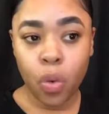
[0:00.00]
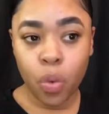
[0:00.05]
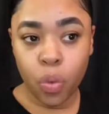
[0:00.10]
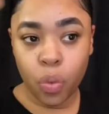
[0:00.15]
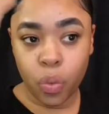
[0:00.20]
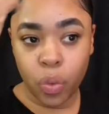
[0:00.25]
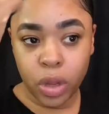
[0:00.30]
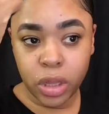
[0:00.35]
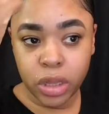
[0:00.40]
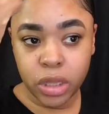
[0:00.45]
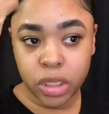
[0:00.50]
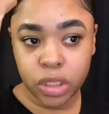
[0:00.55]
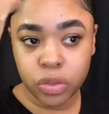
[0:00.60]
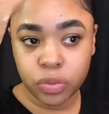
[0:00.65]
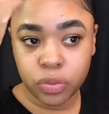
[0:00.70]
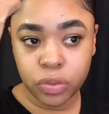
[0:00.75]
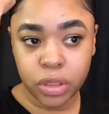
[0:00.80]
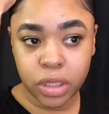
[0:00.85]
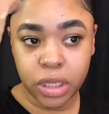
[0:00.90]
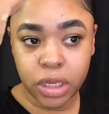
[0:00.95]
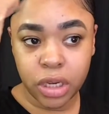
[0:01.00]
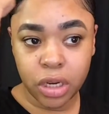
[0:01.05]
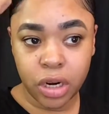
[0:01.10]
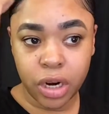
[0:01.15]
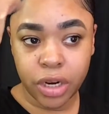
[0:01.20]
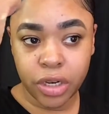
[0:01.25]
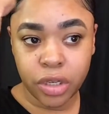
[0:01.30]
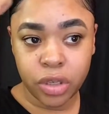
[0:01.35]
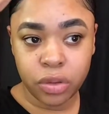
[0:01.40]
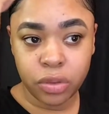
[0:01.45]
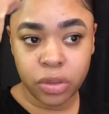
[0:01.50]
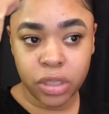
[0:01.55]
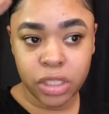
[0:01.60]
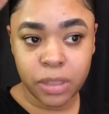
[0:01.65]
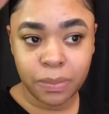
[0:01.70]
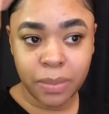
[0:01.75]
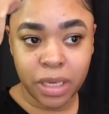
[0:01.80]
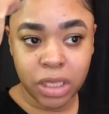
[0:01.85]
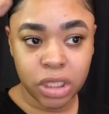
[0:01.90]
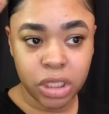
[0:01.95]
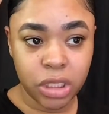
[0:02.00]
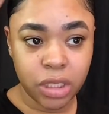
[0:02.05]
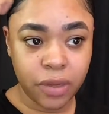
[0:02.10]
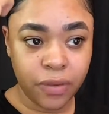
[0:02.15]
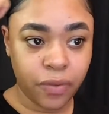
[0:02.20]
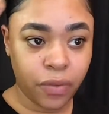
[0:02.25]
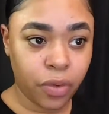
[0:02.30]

what looks really good on you, especially